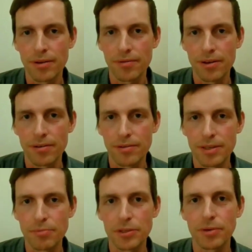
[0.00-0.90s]
your
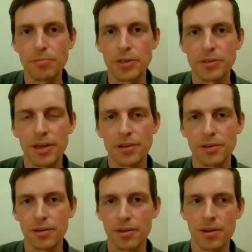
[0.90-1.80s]
simplest
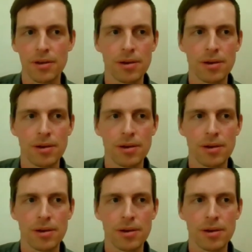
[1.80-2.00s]
representation.